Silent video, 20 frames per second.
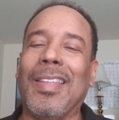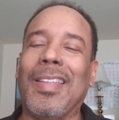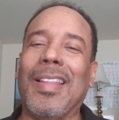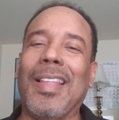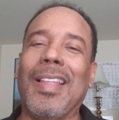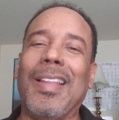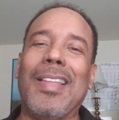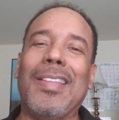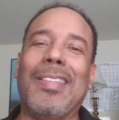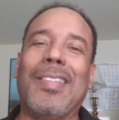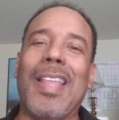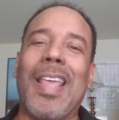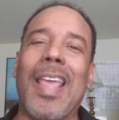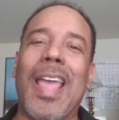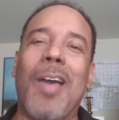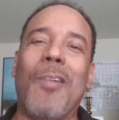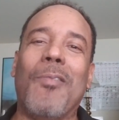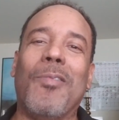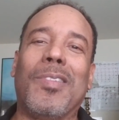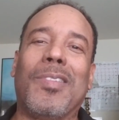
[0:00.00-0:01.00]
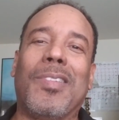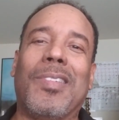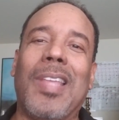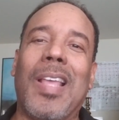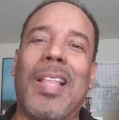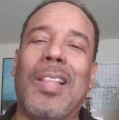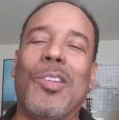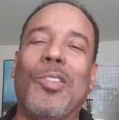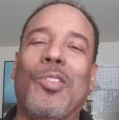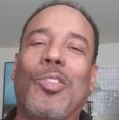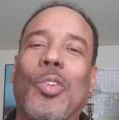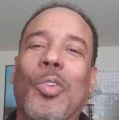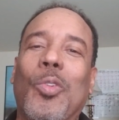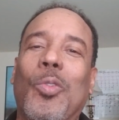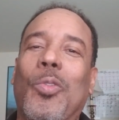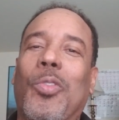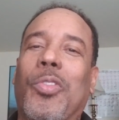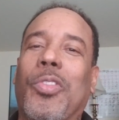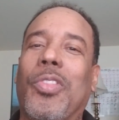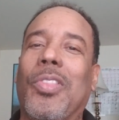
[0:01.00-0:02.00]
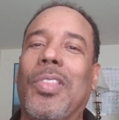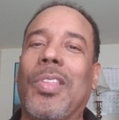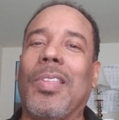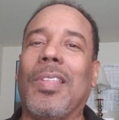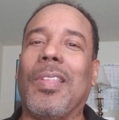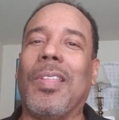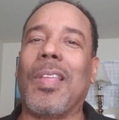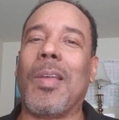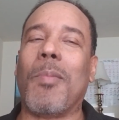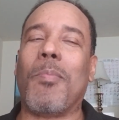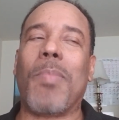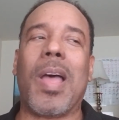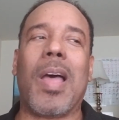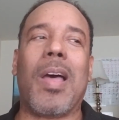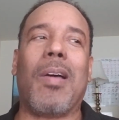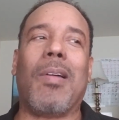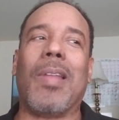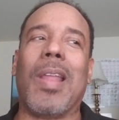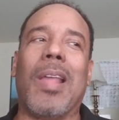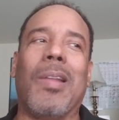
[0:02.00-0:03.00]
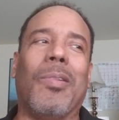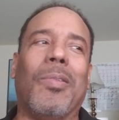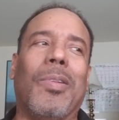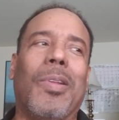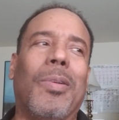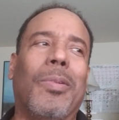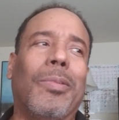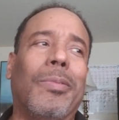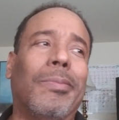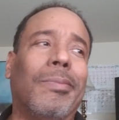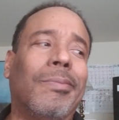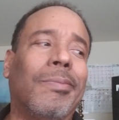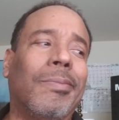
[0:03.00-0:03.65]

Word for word: Like let's say I was telling truth about I don't know